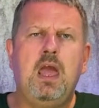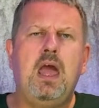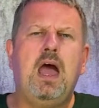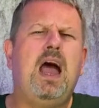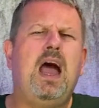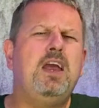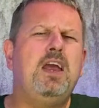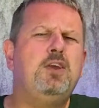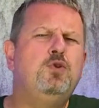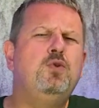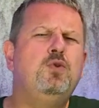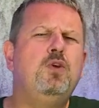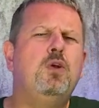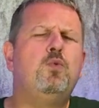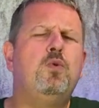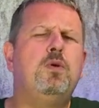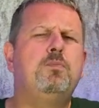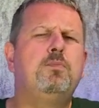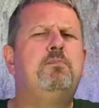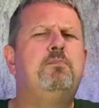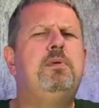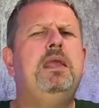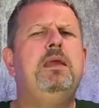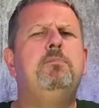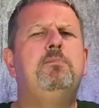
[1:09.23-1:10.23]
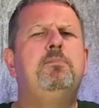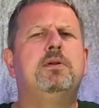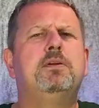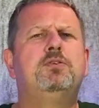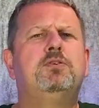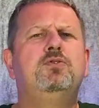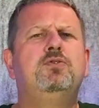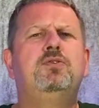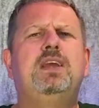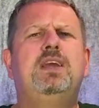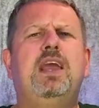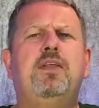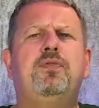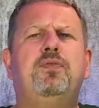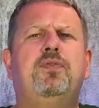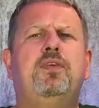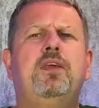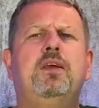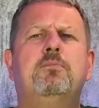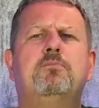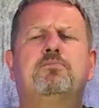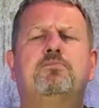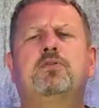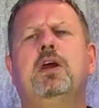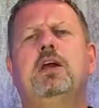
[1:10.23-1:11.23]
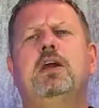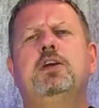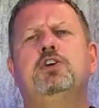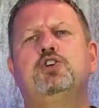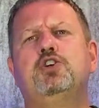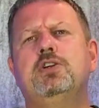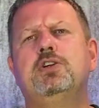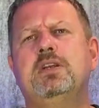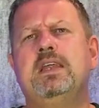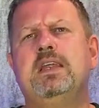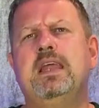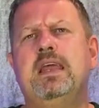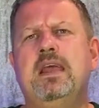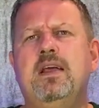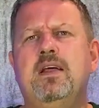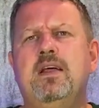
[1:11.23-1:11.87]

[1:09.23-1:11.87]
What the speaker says: I do not want people to get the impression